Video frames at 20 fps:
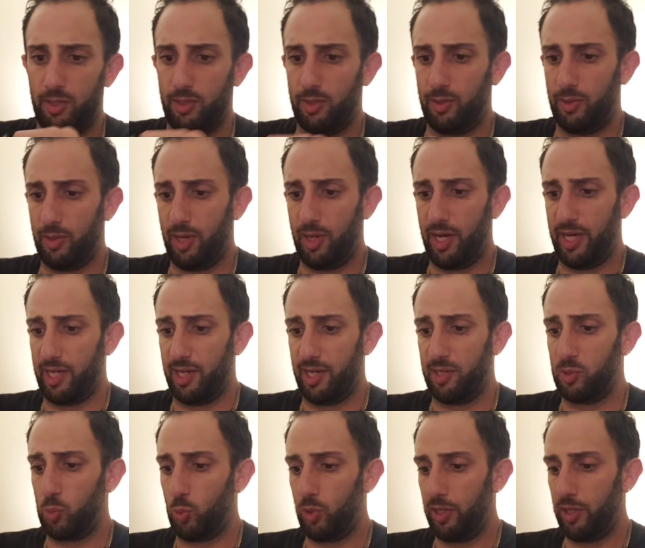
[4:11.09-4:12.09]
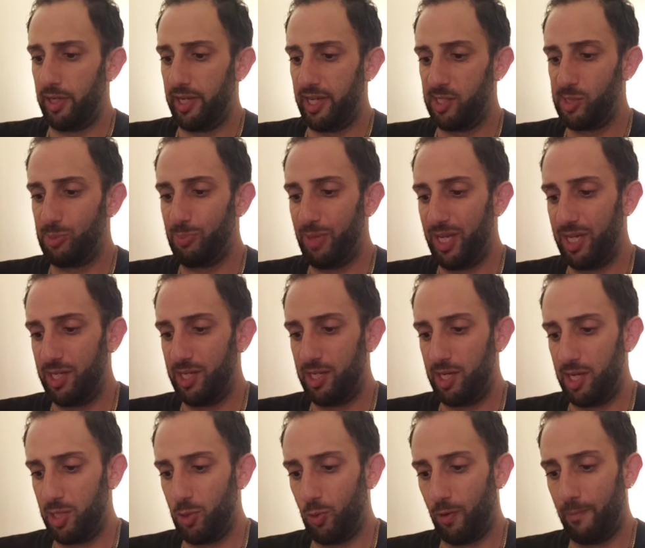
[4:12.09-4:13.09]
All right, guys, what has been
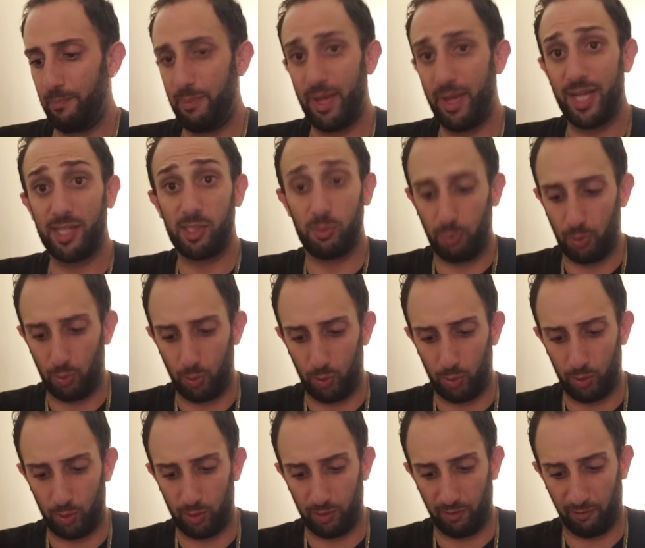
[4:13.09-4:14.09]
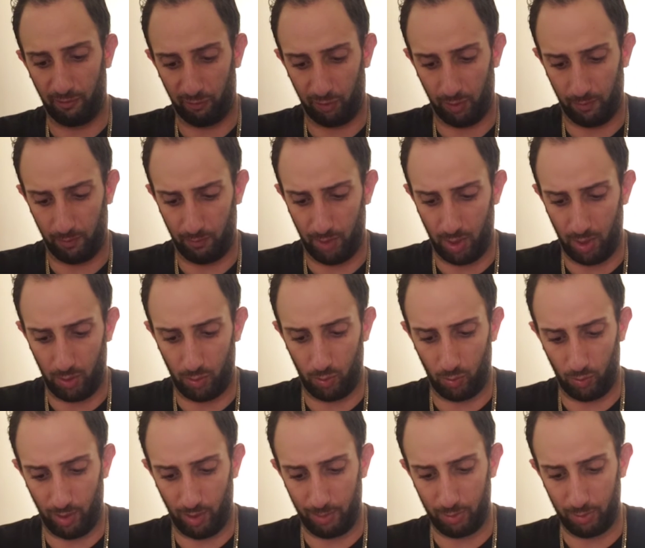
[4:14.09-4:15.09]
your best pull from
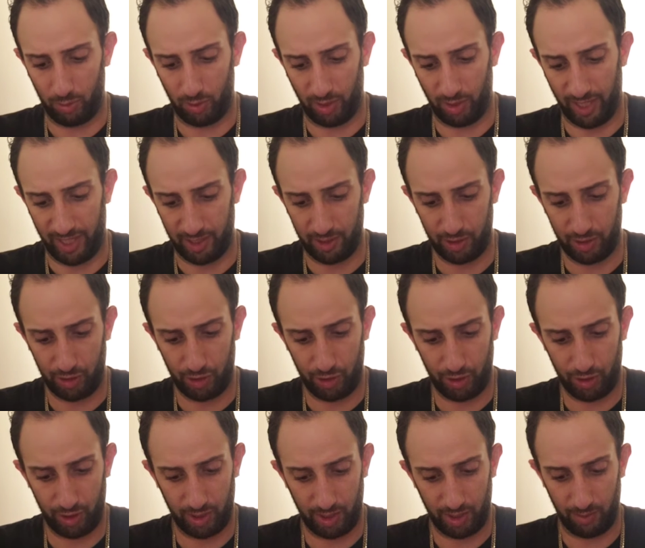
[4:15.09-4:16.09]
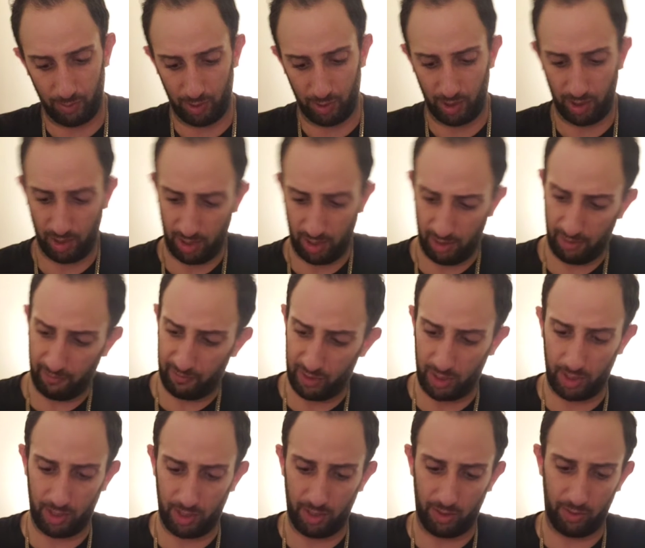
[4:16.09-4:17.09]
Rebel Clash? I would love
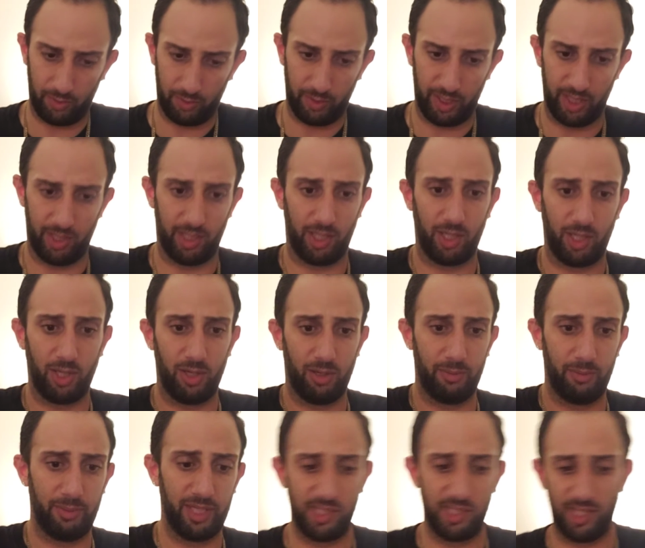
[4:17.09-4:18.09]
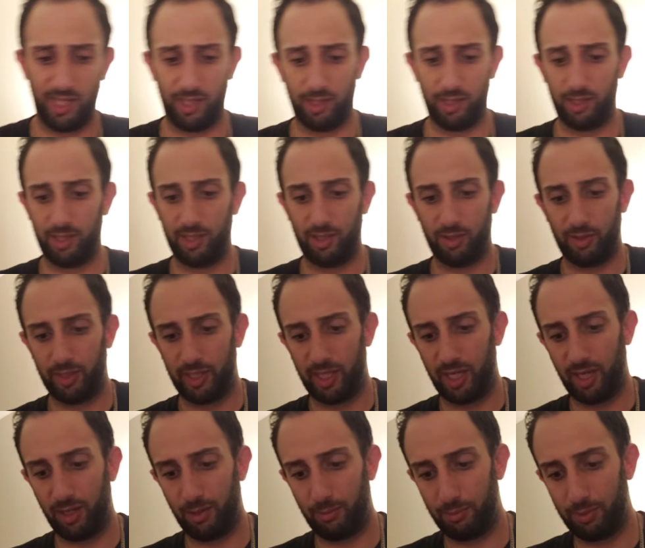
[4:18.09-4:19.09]
to know in the comments. I literally
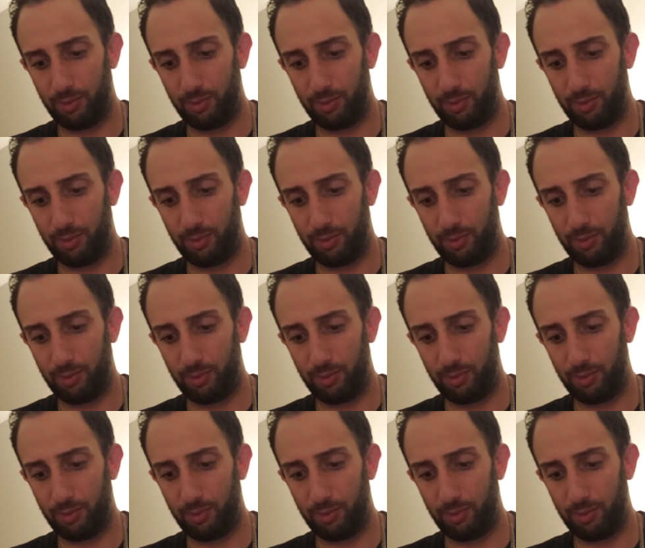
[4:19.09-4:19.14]
can't